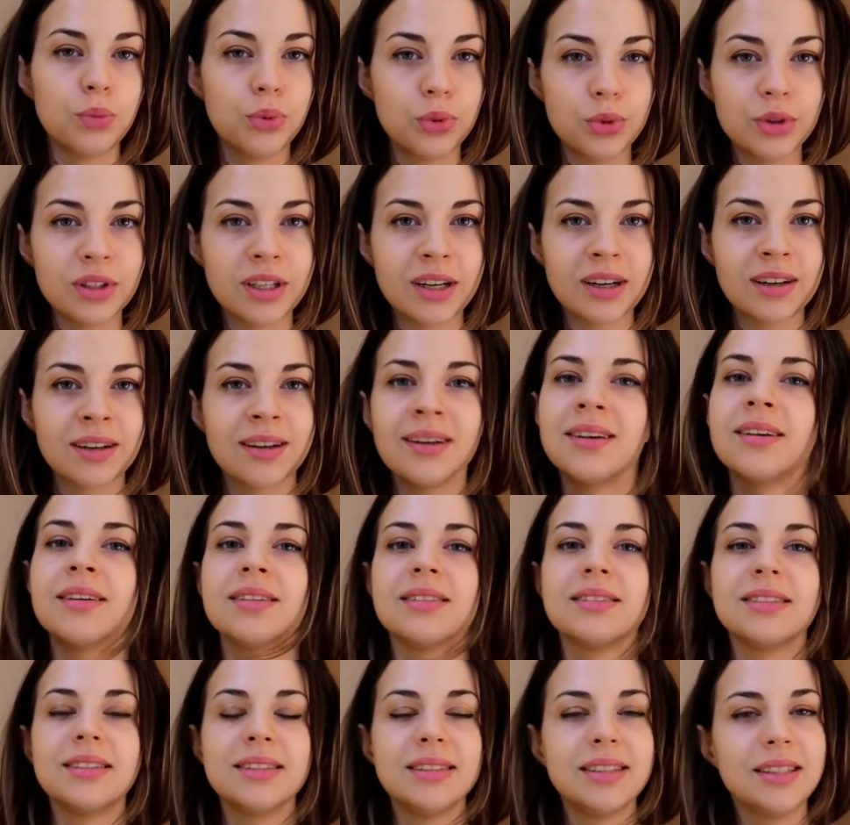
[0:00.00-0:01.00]
Bună
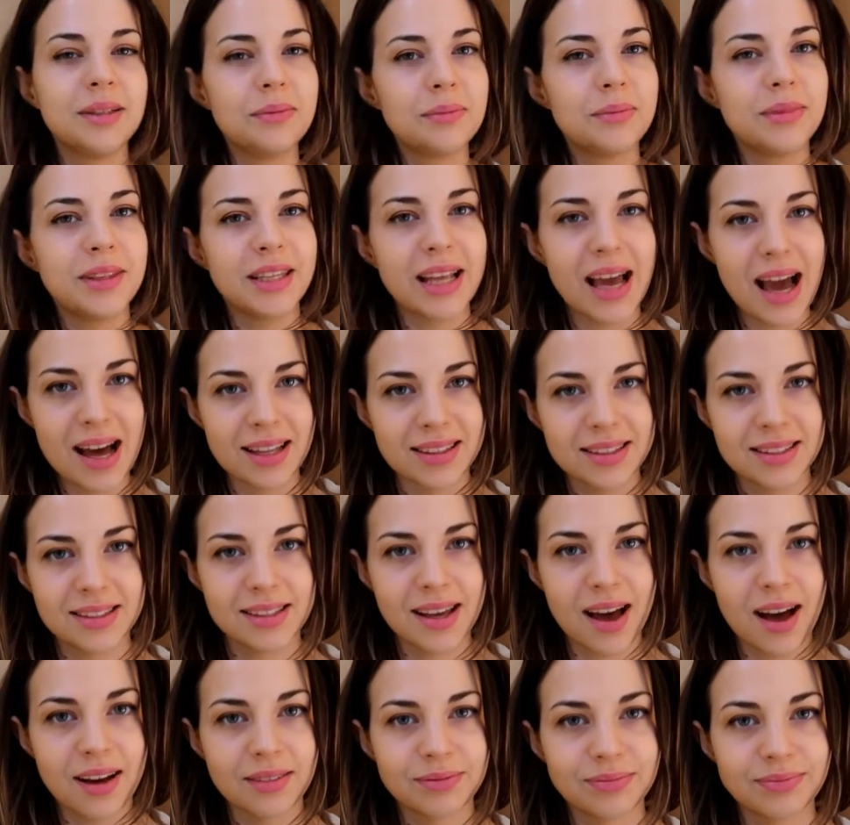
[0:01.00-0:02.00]

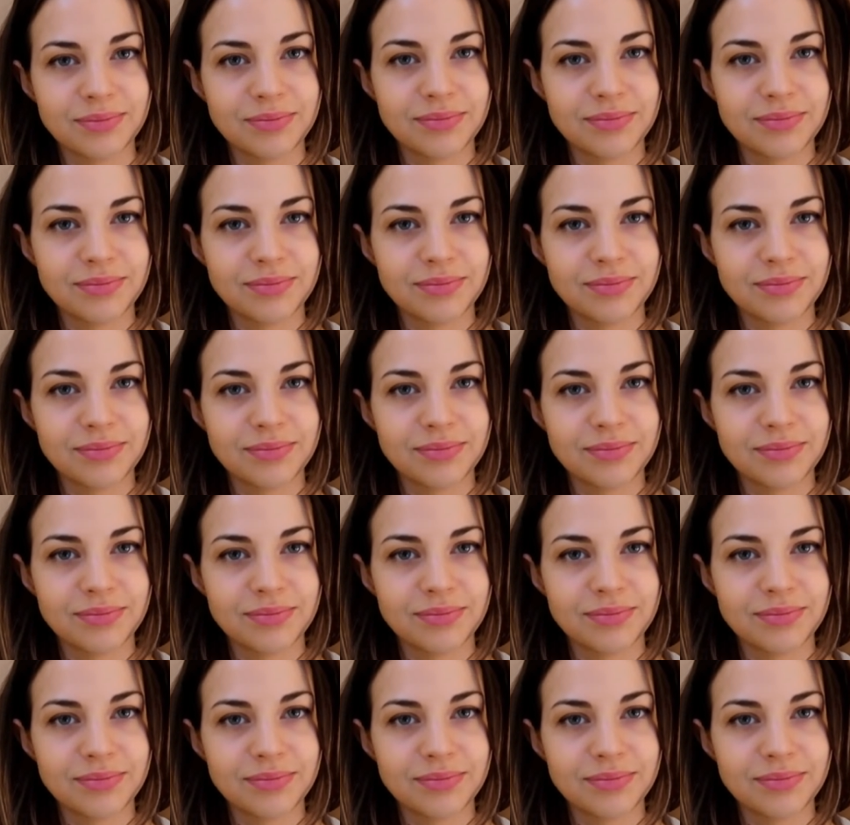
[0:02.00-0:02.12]
dimineața,